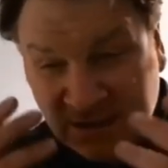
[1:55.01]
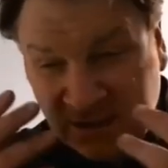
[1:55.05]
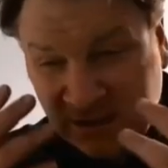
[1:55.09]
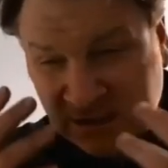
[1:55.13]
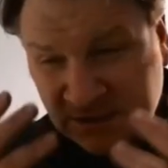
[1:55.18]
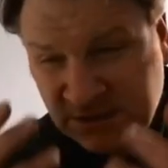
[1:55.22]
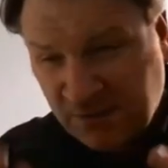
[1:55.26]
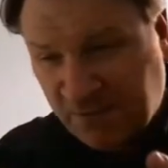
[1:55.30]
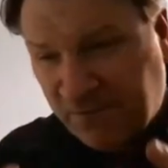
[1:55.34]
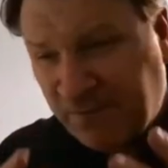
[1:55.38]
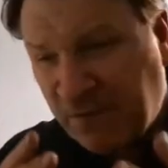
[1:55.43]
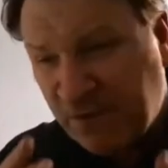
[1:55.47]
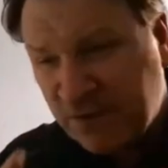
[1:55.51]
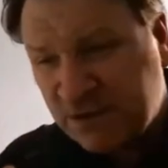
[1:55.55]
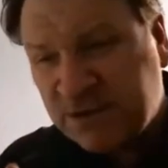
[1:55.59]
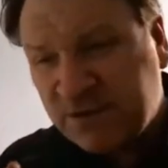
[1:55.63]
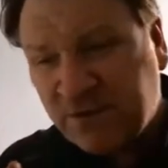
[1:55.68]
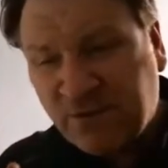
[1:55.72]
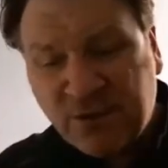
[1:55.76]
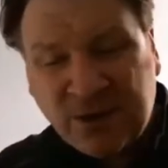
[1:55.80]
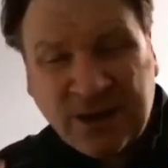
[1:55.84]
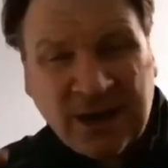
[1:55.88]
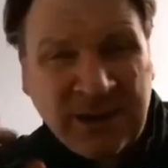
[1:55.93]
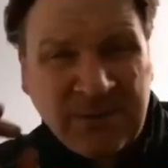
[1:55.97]
So first of
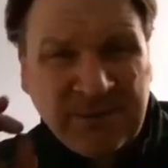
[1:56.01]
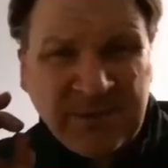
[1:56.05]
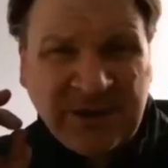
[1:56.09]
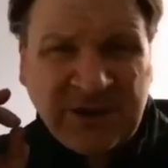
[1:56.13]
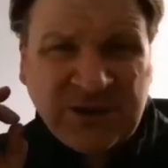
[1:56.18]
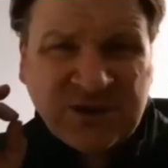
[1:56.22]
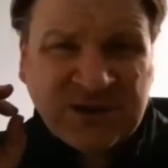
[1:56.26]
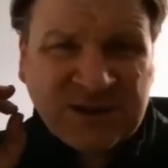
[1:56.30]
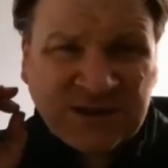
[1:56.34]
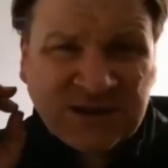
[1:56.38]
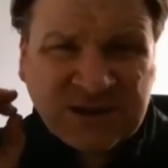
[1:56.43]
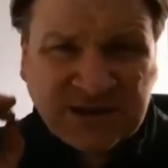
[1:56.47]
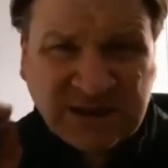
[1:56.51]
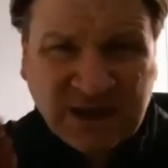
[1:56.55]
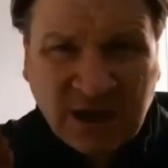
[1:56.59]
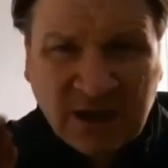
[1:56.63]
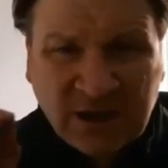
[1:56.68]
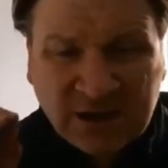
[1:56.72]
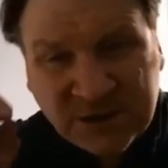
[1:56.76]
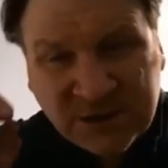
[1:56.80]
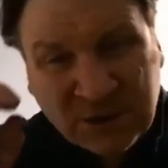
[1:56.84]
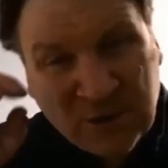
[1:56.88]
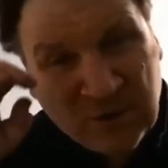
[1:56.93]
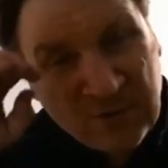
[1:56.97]
all, let me just
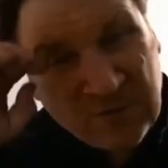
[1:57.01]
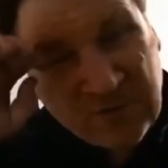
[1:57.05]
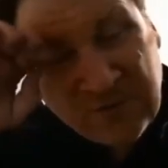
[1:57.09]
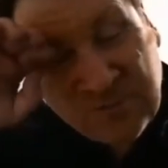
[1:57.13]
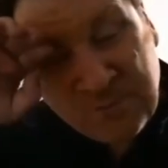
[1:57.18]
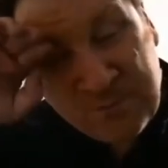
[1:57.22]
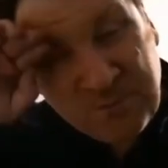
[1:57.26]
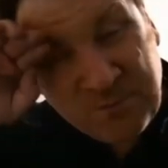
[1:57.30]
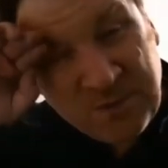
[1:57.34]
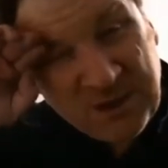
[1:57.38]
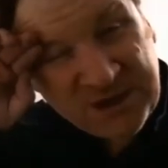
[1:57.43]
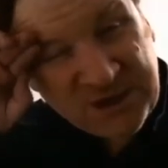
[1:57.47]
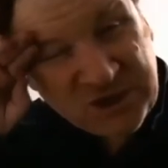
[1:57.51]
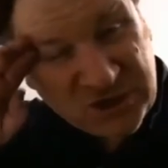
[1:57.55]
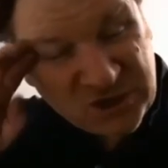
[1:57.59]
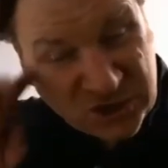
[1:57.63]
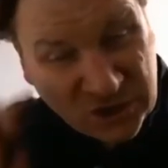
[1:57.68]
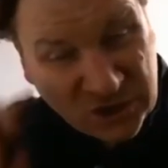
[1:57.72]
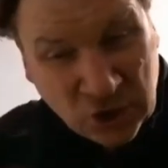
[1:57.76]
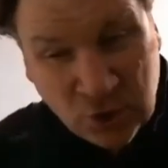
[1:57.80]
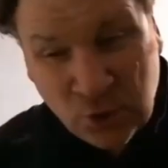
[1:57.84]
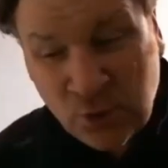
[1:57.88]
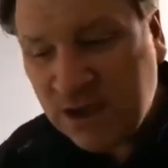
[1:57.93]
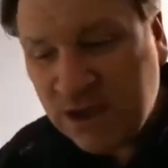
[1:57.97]
start off by
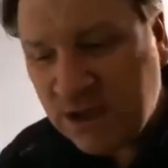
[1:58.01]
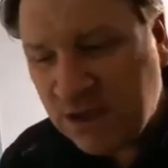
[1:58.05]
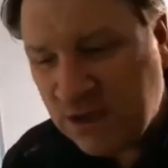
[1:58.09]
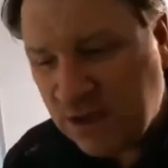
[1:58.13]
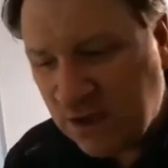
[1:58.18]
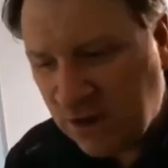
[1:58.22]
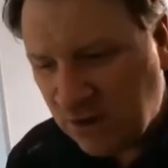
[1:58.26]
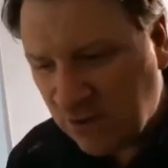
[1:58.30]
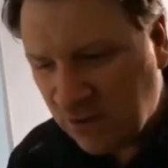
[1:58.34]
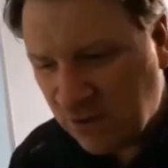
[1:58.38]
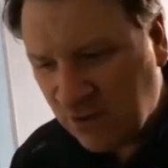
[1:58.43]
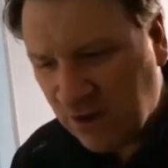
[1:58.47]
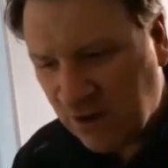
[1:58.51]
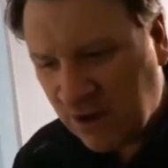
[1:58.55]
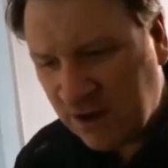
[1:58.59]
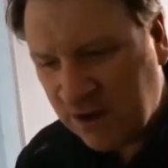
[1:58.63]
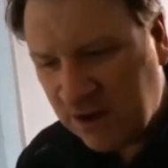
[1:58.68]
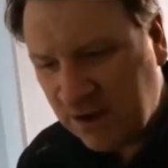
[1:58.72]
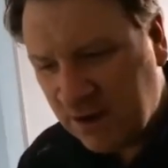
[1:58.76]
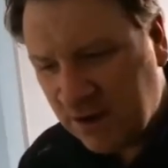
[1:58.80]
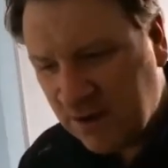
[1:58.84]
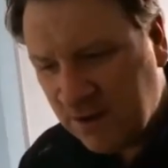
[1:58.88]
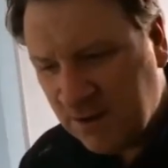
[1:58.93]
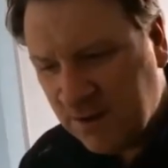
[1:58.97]
showing you,
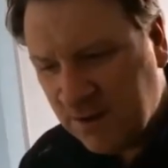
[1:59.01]
right,